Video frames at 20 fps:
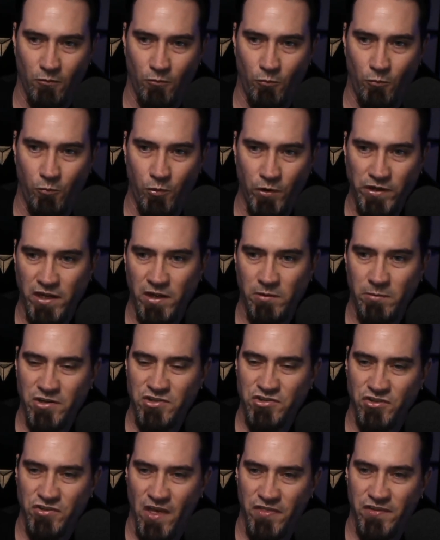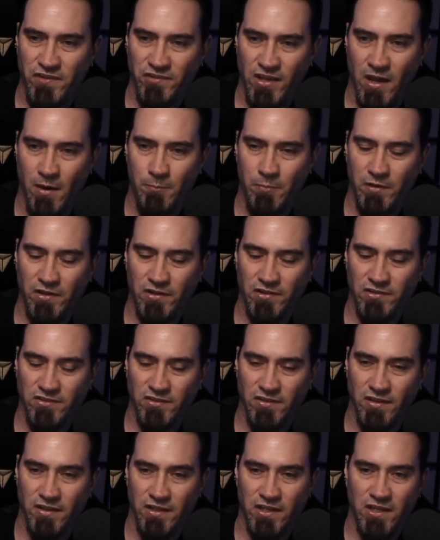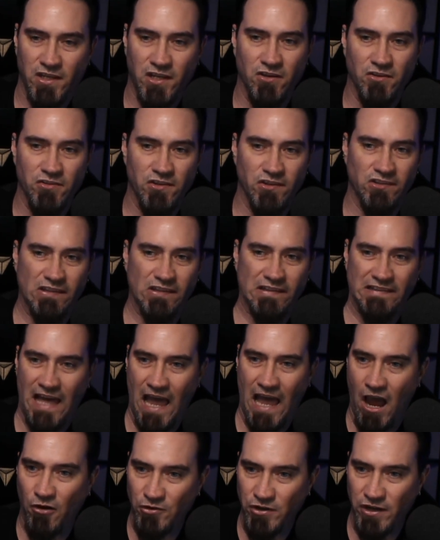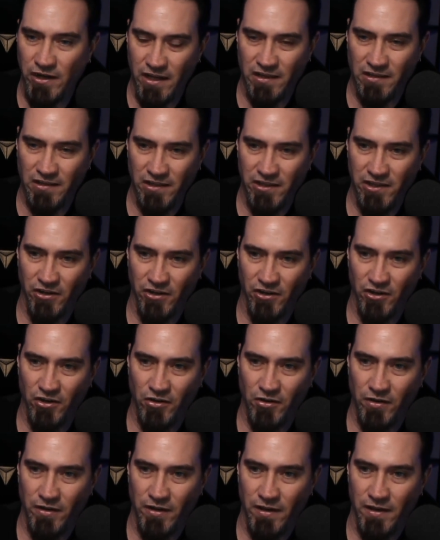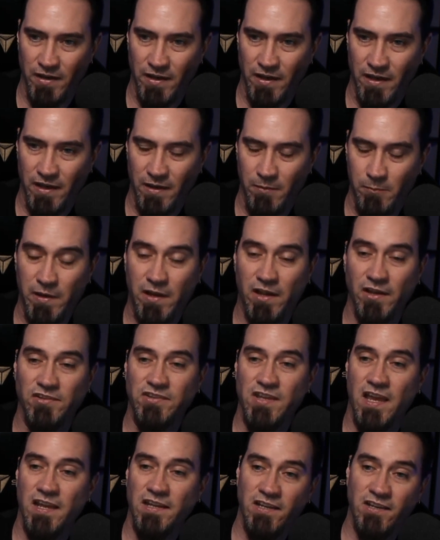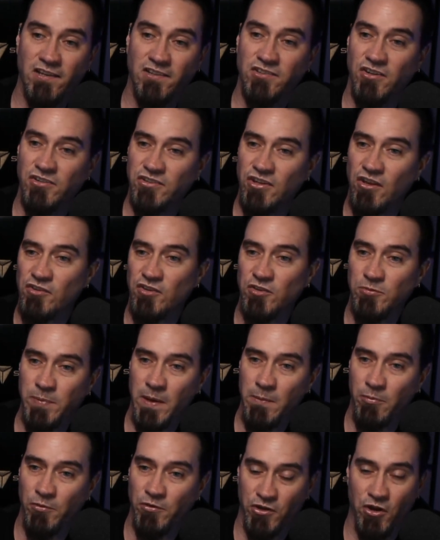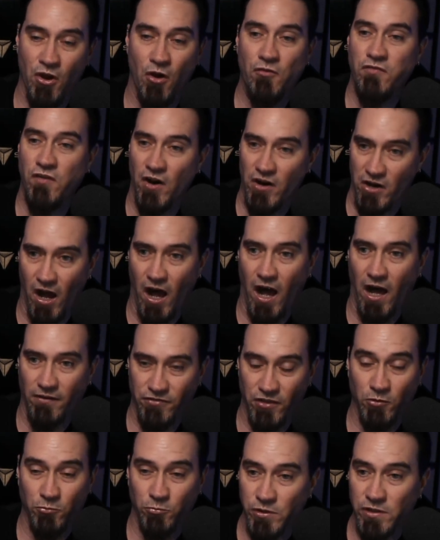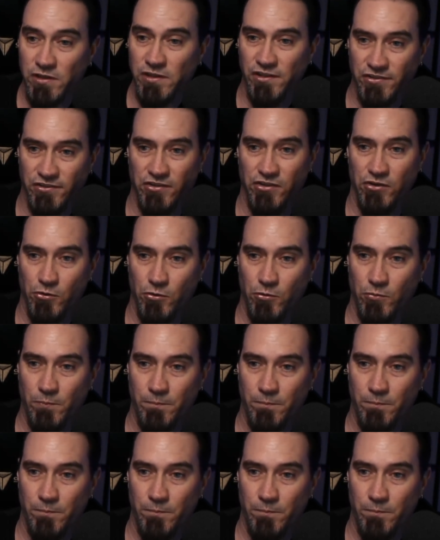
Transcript: we need to make sure that these companies hear this loud and clear, because they need to start telling these people to go fuck off. They really do.